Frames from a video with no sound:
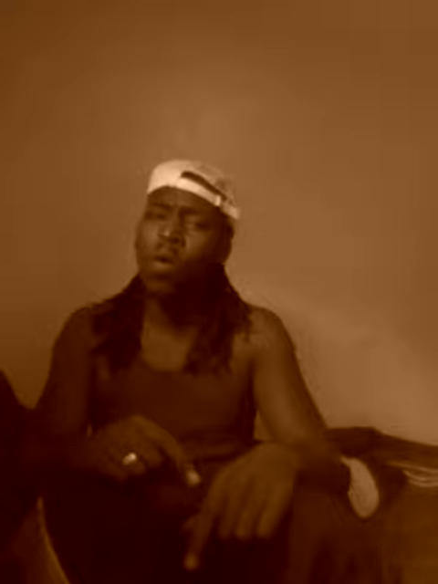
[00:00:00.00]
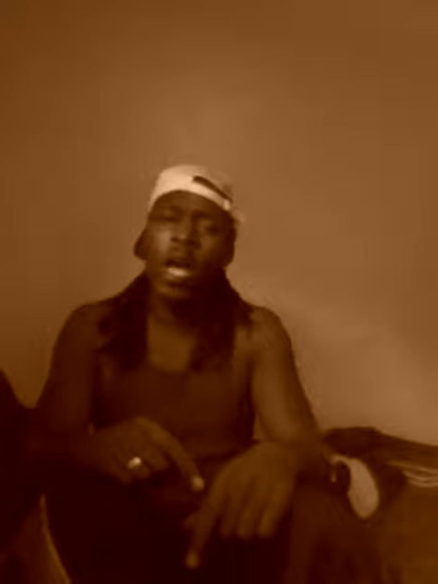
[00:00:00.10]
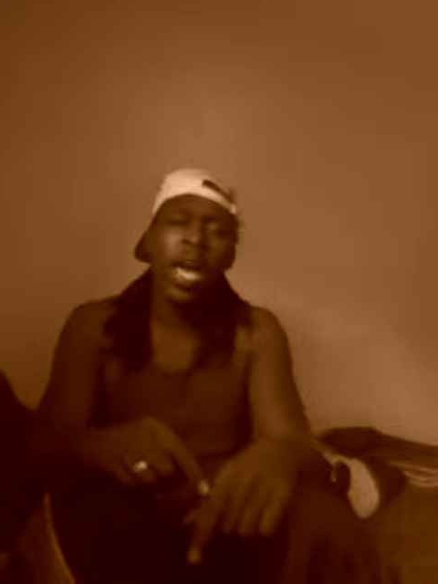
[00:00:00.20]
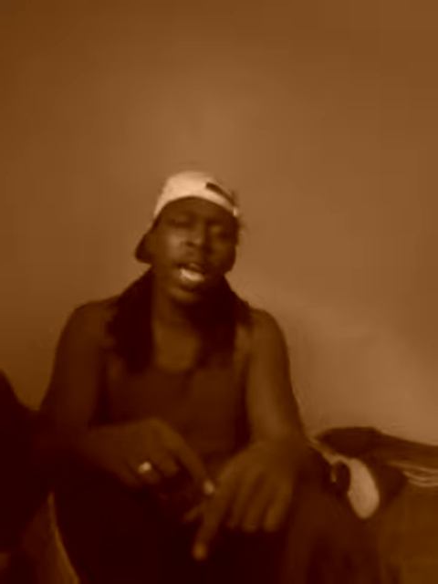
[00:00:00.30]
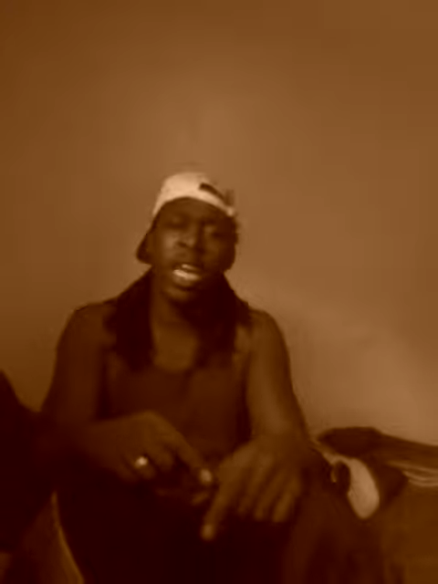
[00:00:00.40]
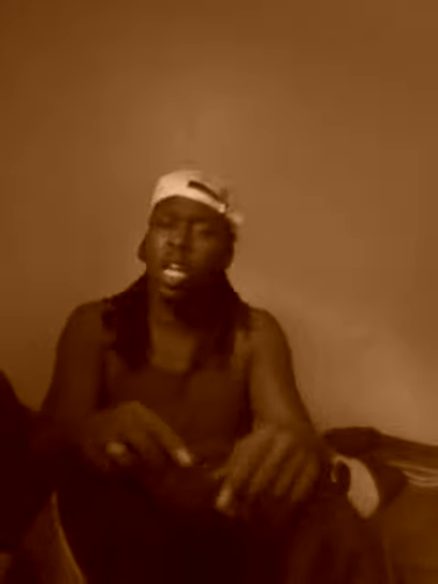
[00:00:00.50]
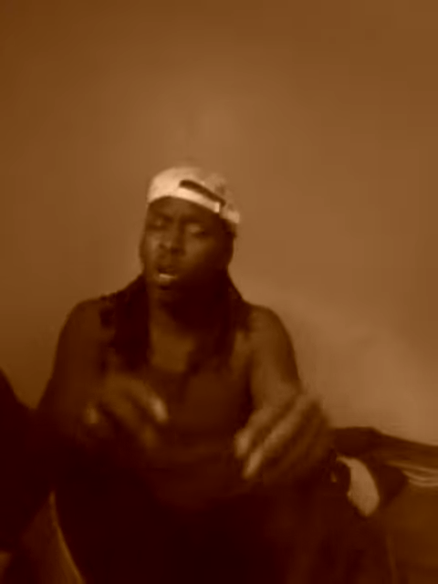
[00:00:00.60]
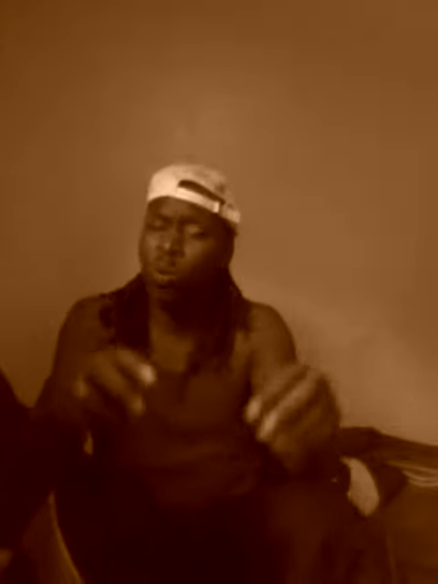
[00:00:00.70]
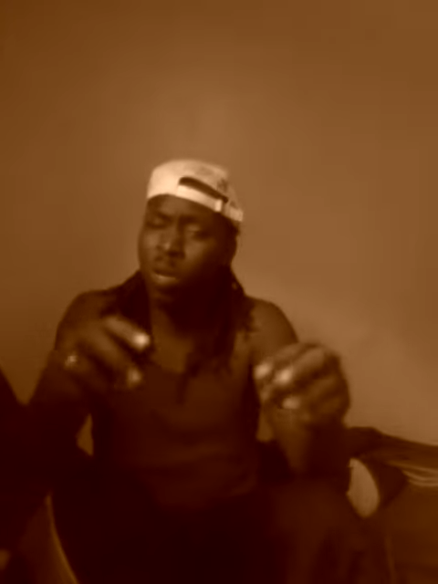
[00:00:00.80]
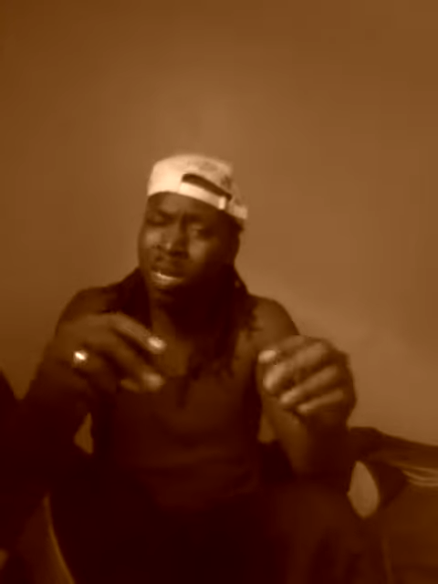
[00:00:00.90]
right
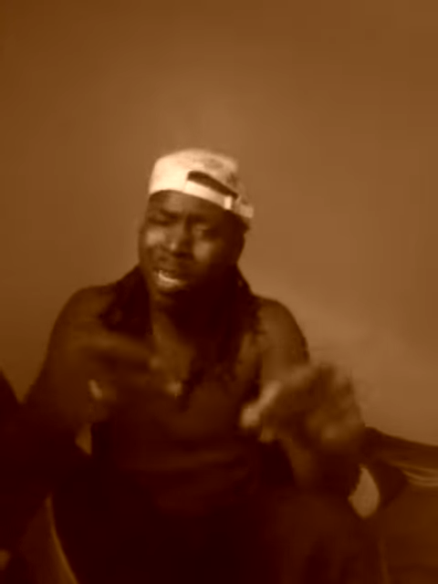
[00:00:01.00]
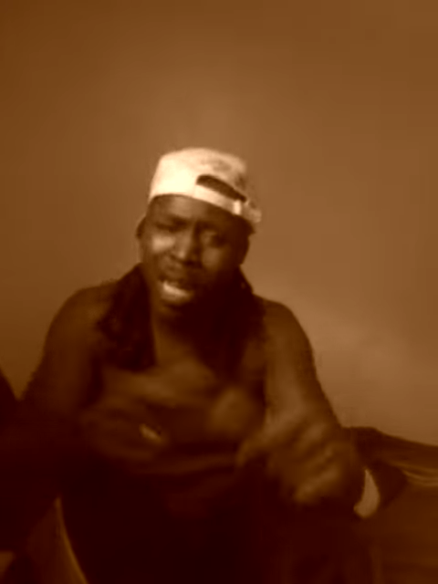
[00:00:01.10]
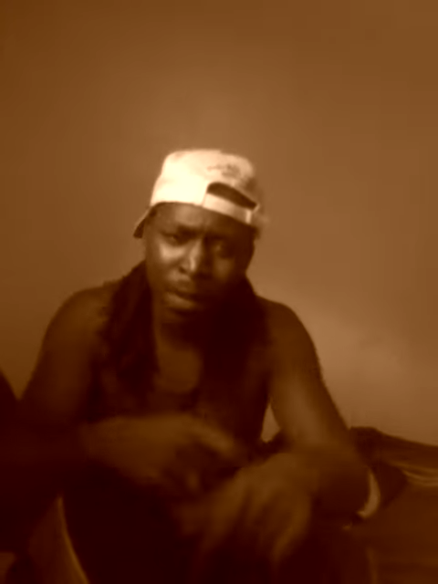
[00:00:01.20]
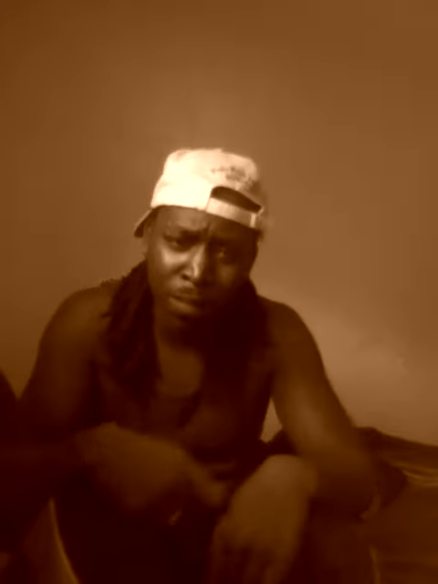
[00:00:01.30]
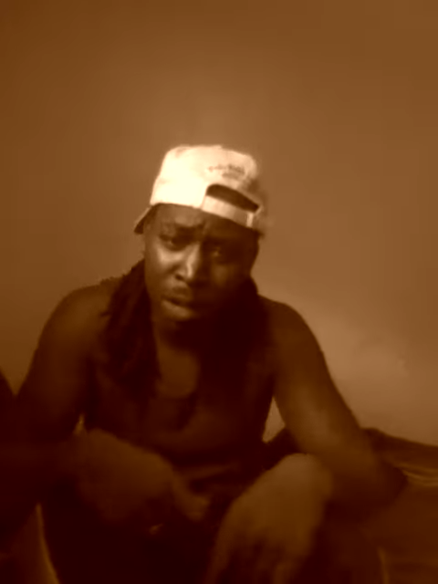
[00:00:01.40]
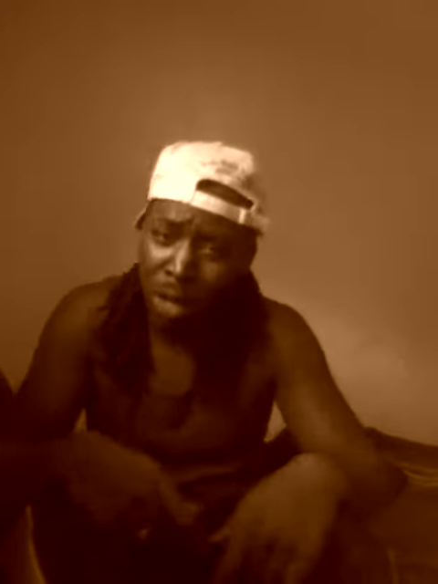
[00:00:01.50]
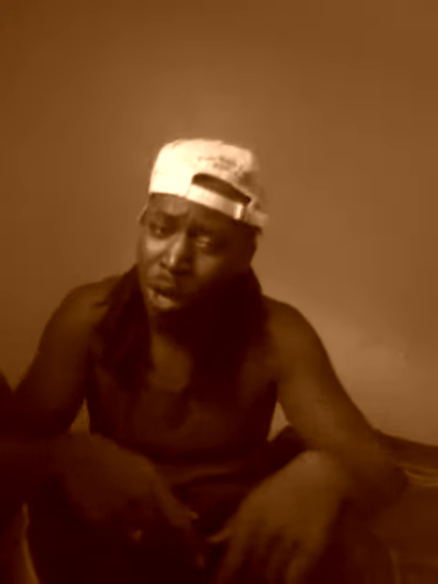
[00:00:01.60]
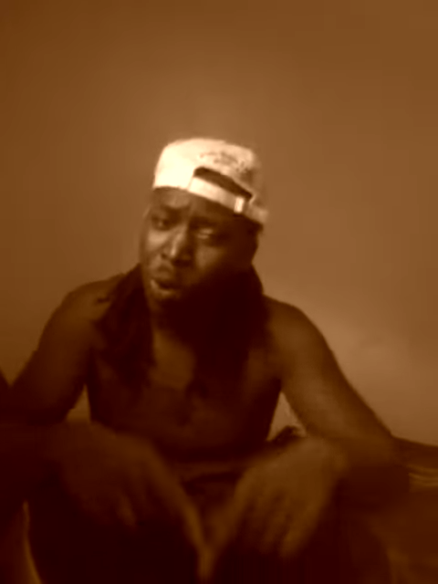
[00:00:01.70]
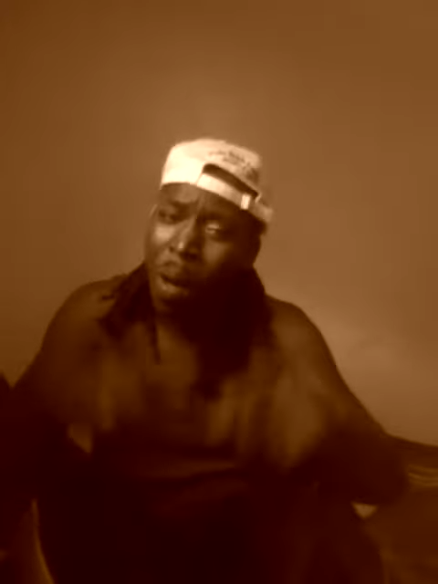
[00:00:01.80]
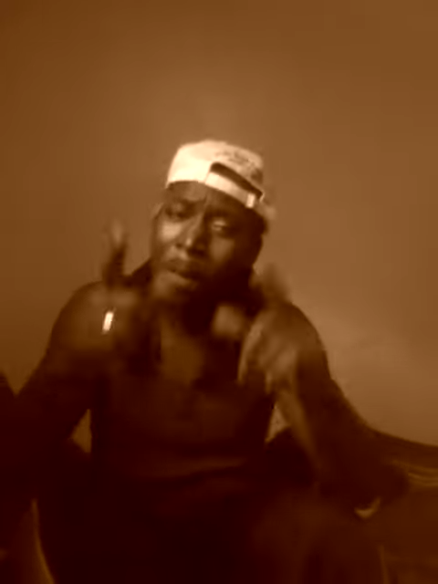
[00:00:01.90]
whenever
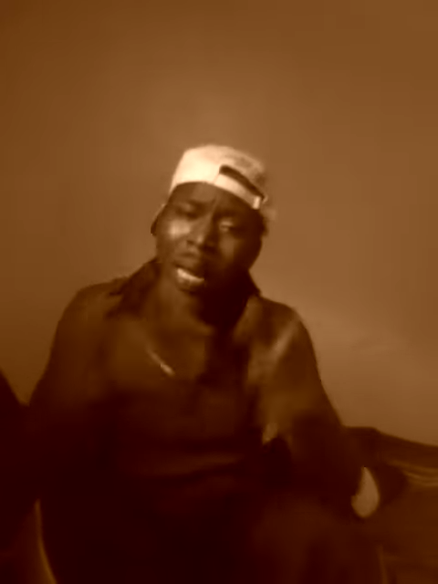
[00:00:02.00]
your